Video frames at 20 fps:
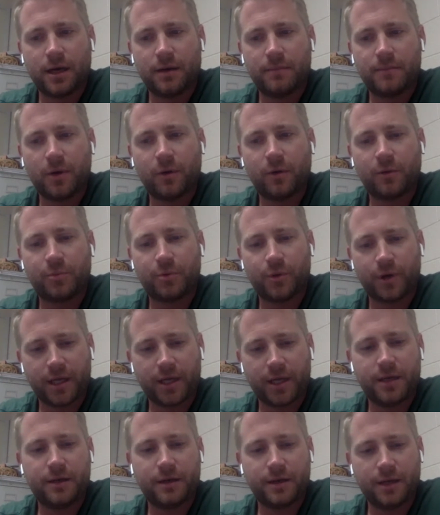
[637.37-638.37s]
Owen
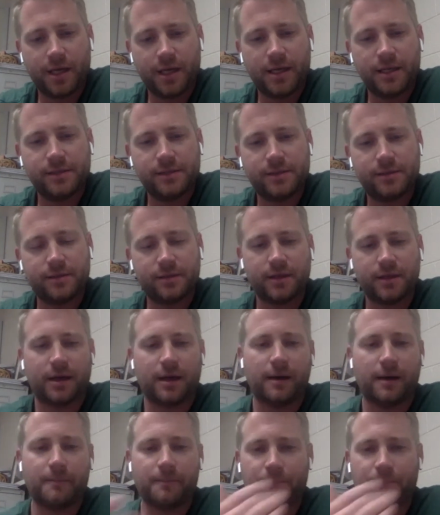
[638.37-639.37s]
Prickett, and he's
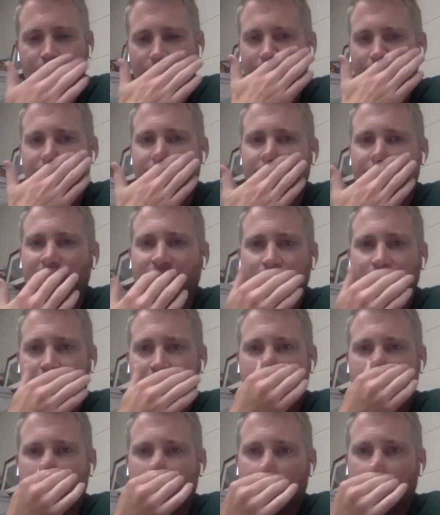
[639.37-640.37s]
going to
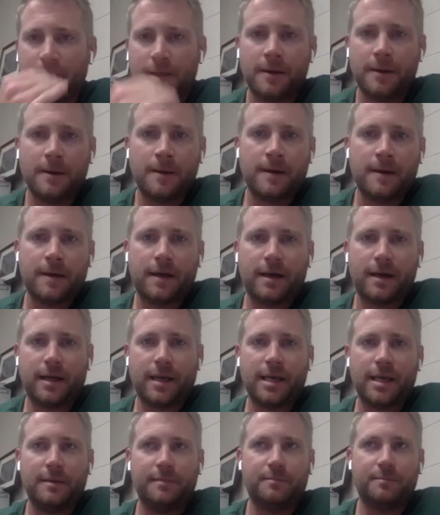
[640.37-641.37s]
be.
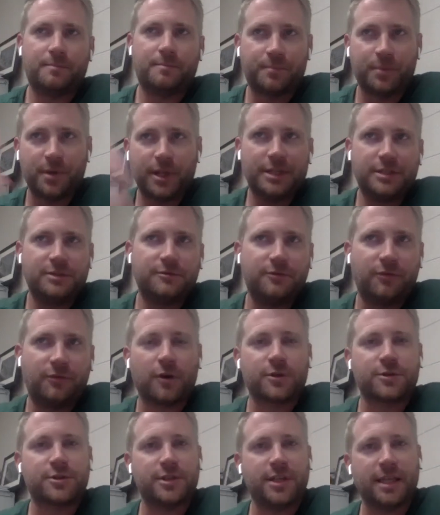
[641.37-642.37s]
He played
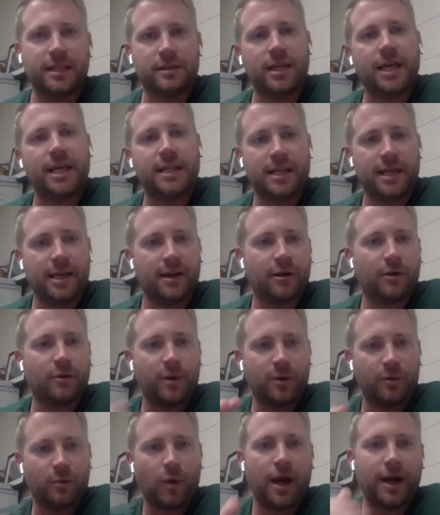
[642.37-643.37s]
varsity late in the year
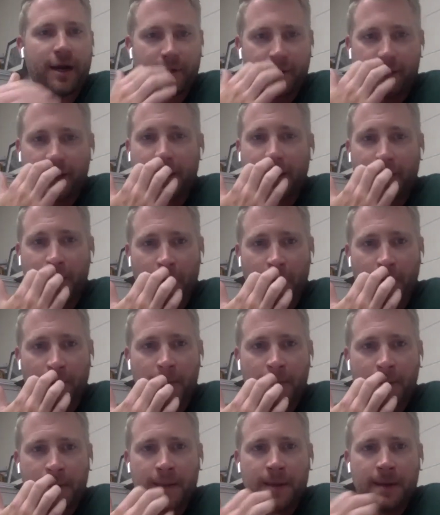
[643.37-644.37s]
when Widener got hurt.
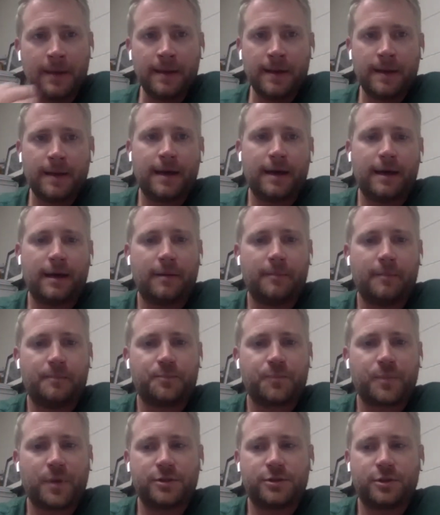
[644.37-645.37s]

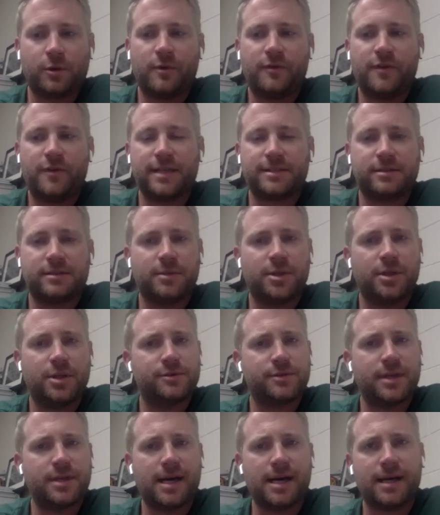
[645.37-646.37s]
So we've got some of
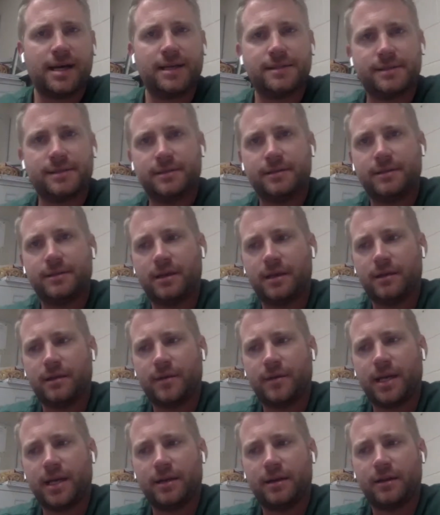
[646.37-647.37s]
those guys, and
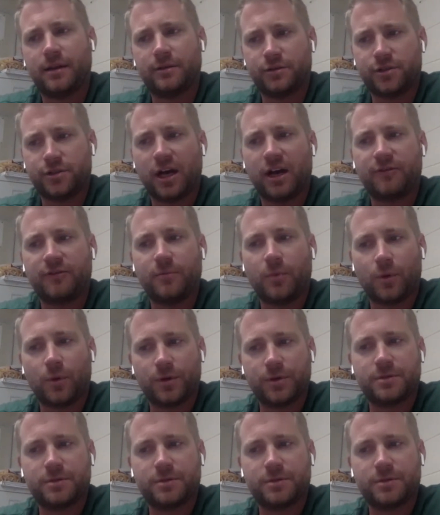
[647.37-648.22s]
we got another sophomore.